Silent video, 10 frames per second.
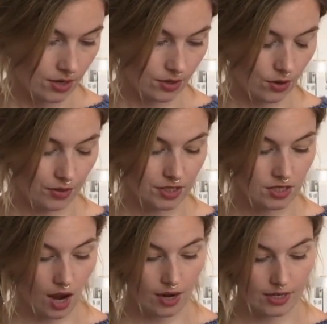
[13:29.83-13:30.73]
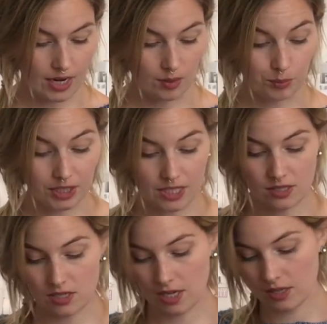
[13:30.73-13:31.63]
you know, the stockinette
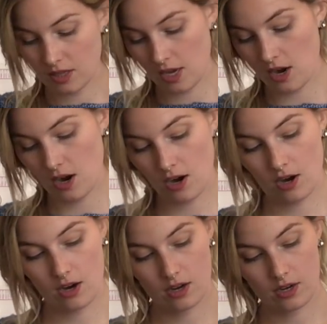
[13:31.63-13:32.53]
pleats in there.